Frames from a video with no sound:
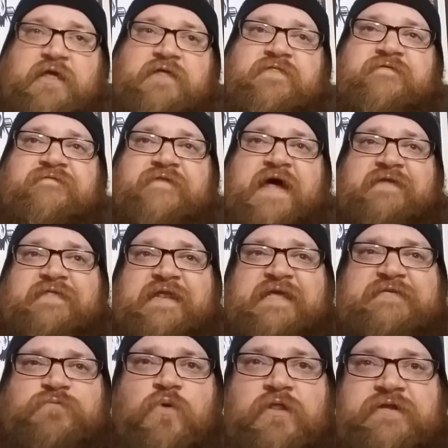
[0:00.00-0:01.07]
the fact that
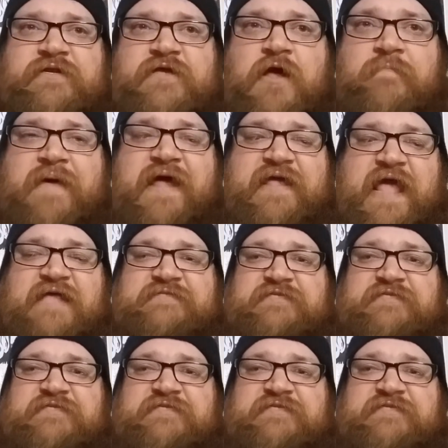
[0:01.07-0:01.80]
he's willing to come back as